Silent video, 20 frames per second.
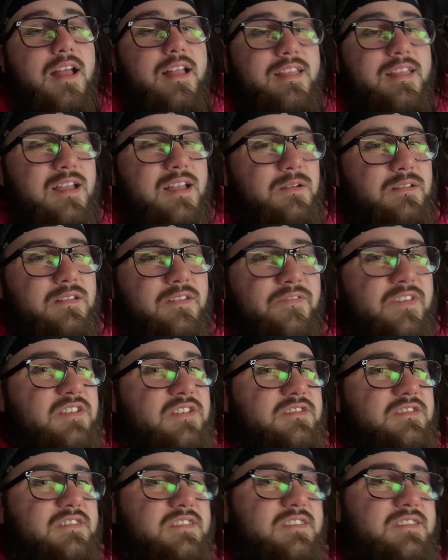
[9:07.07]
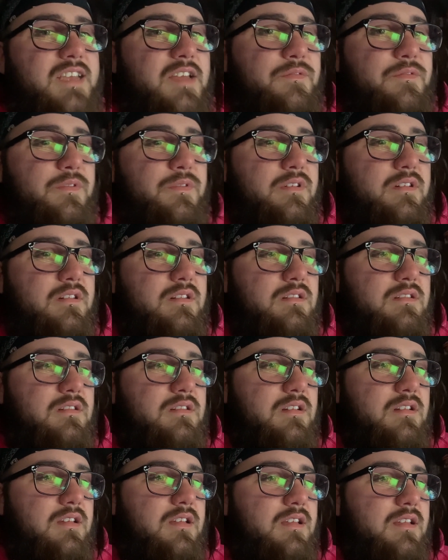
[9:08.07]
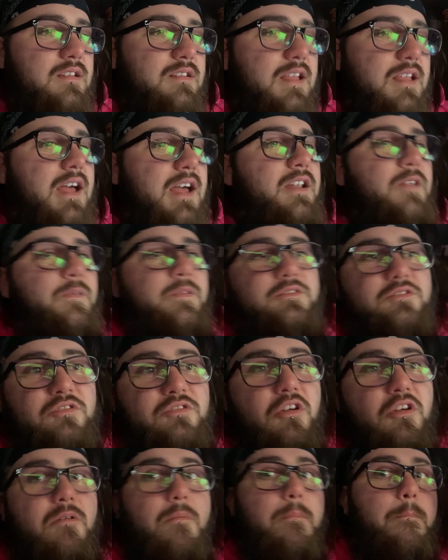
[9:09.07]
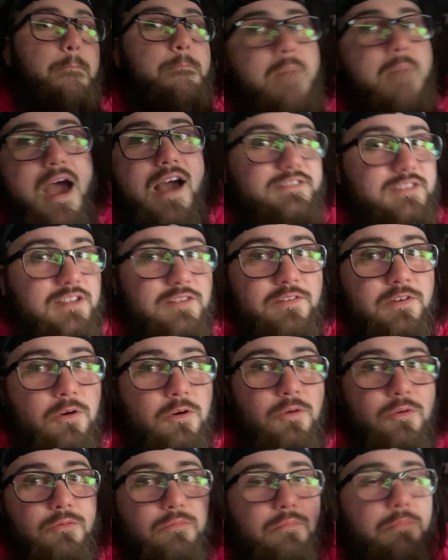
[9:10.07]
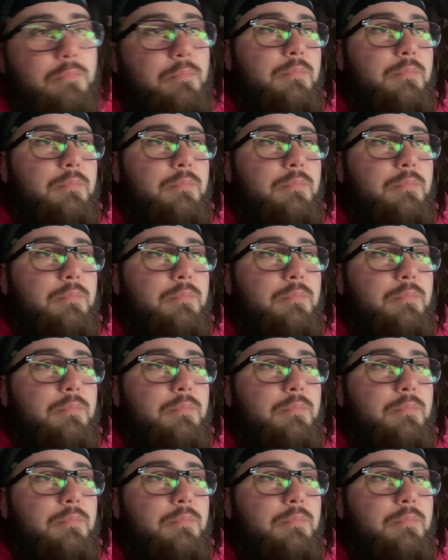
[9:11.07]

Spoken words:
Now in Division 7, I know it's not massive at all,